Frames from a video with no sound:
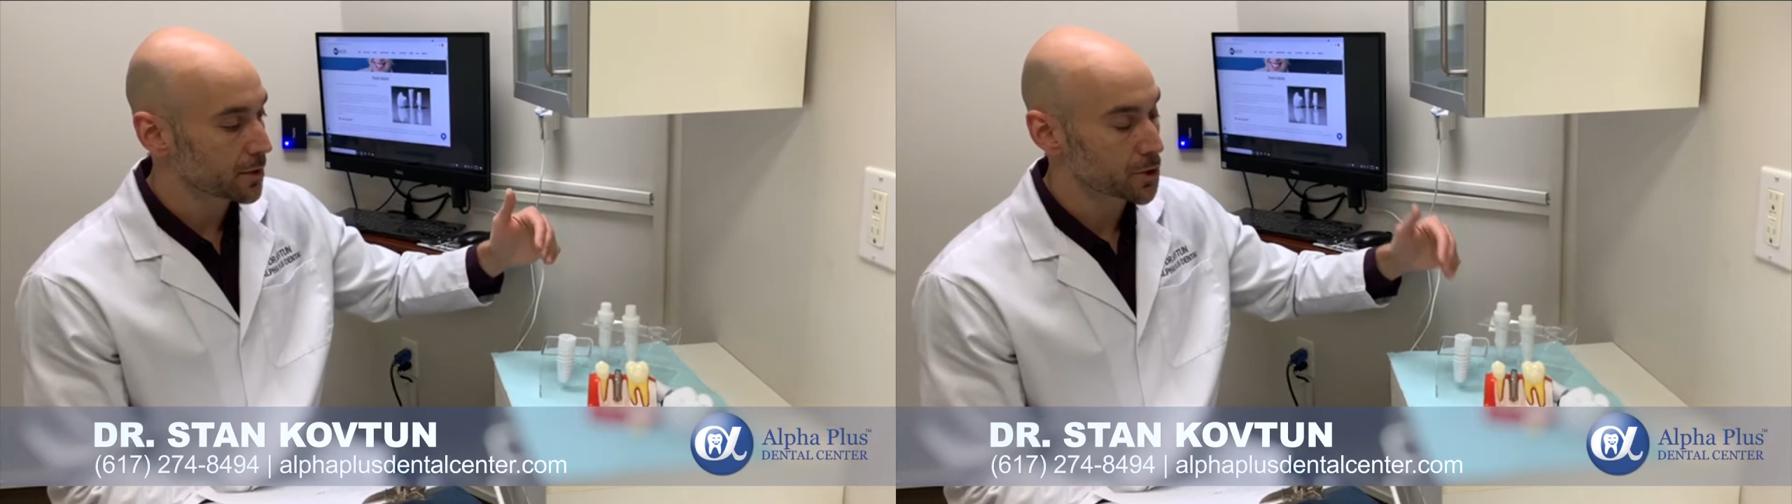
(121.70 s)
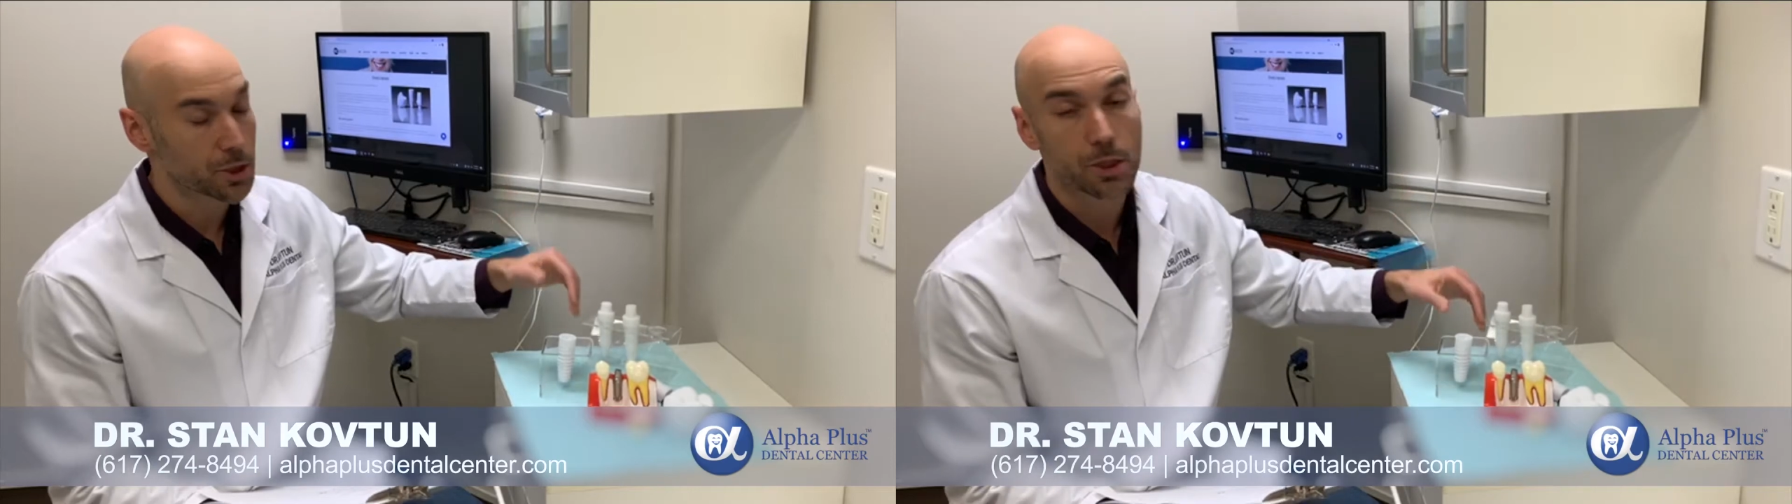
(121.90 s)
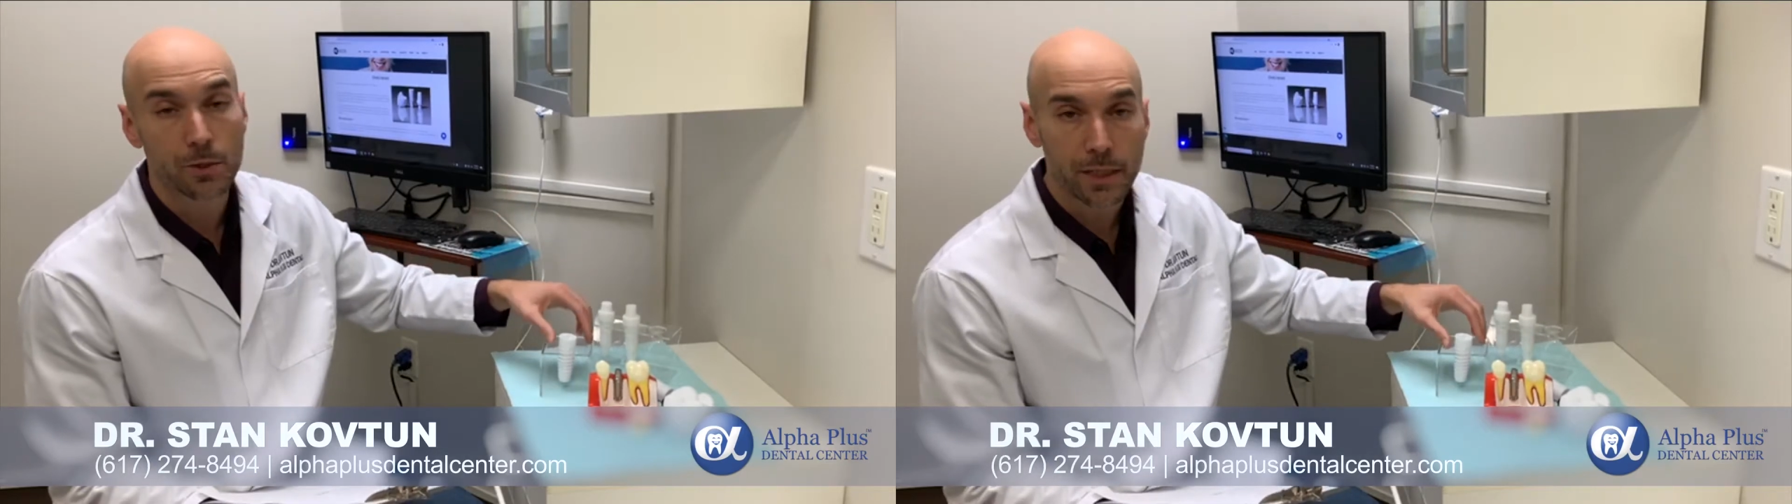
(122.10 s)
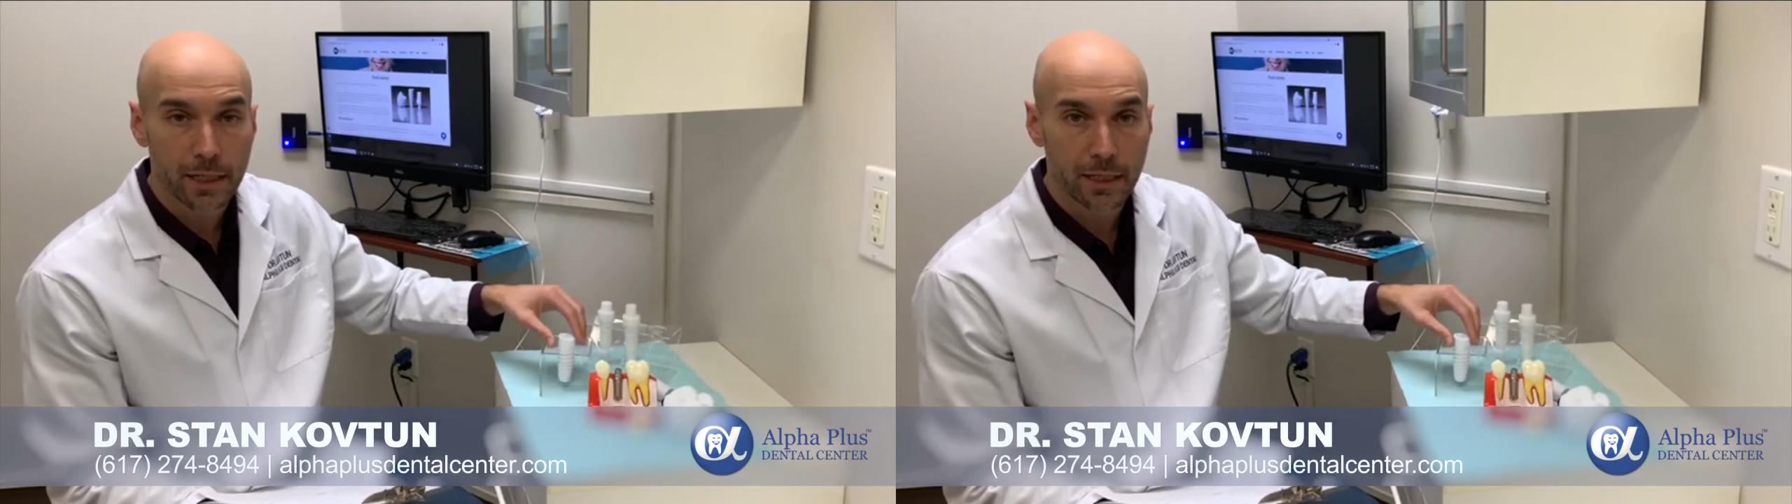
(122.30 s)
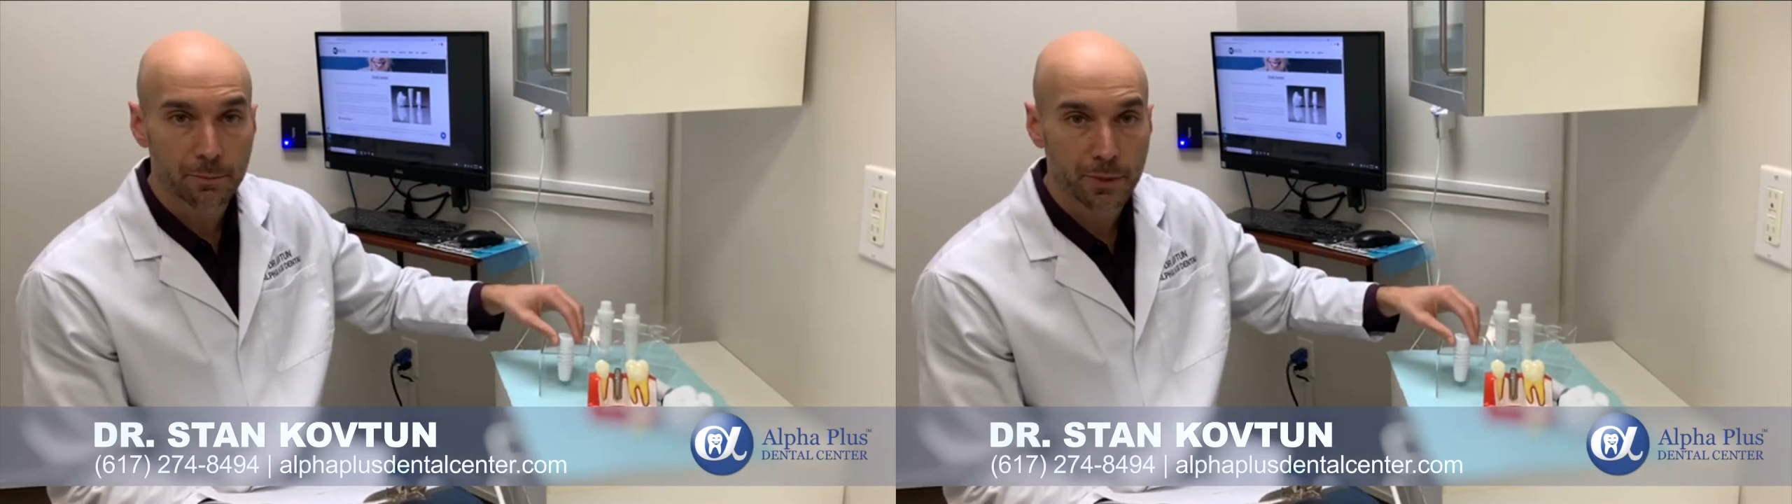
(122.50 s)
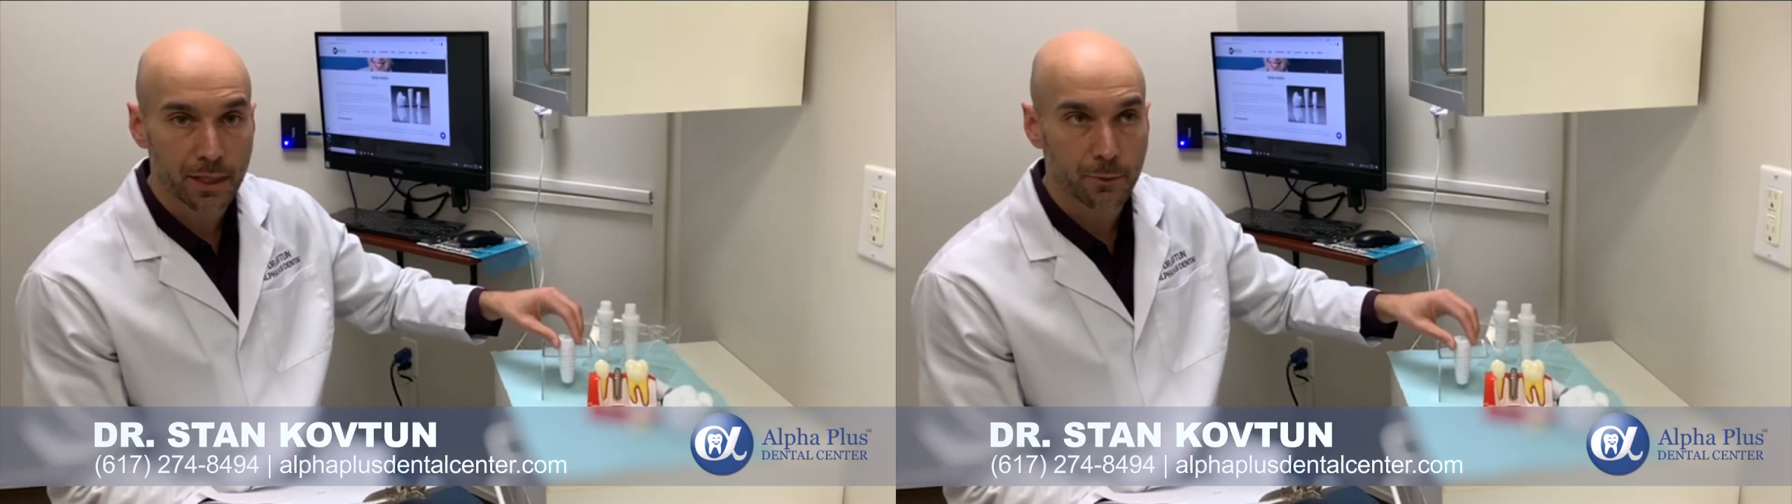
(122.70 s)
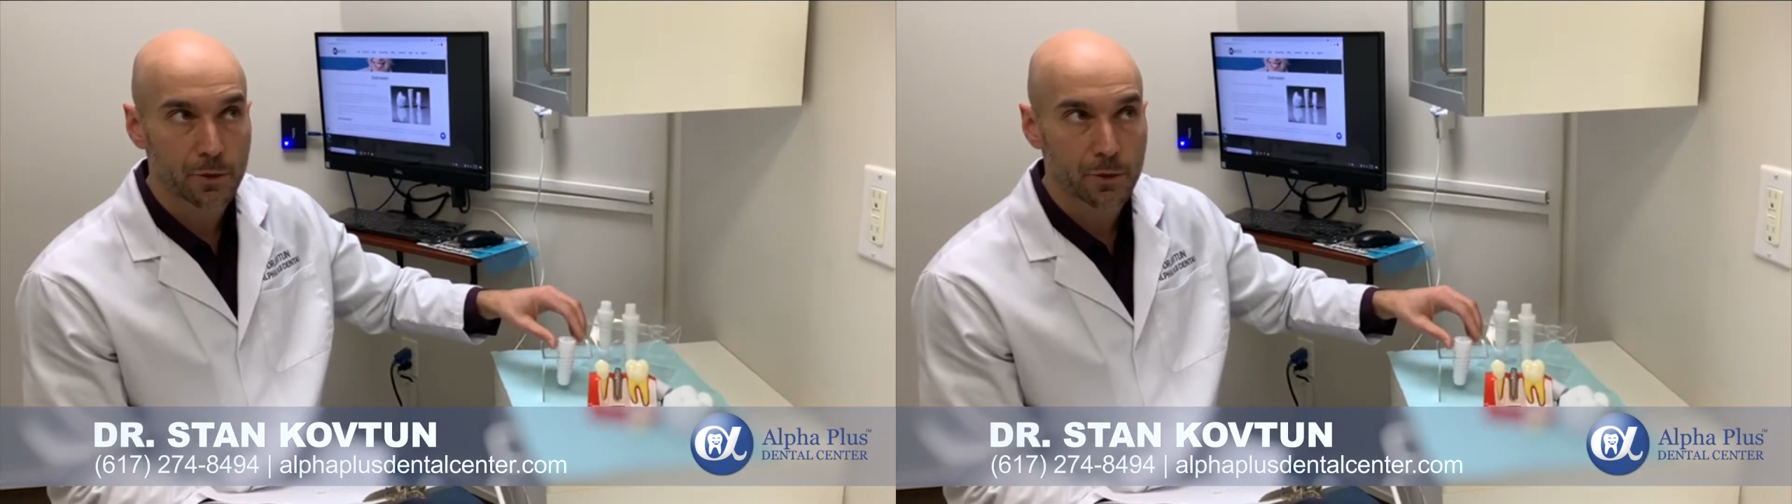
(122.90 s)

zirconia implant,